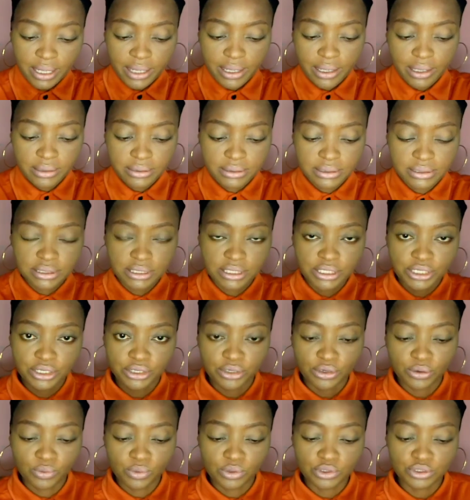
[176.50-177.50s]
and secure
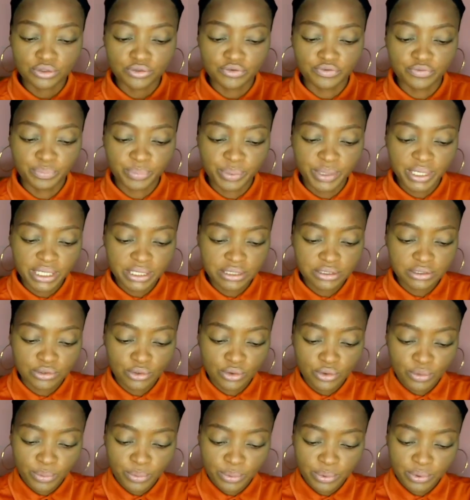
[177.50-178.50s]
what you've picked
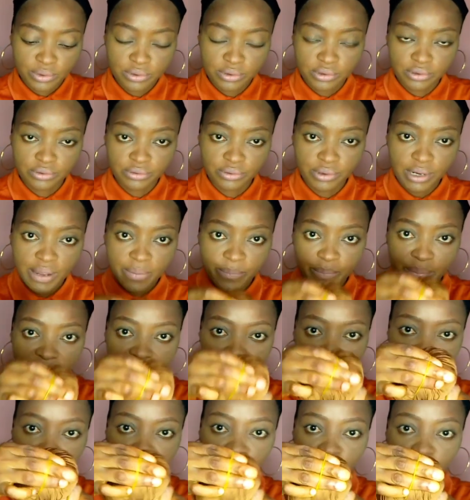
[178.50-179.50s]
up. Wrap
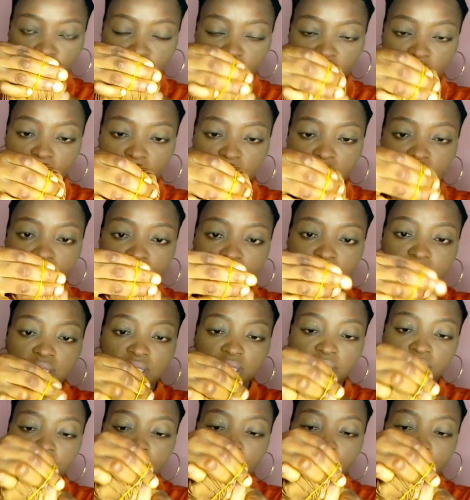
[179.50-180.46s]
it, hope you can see,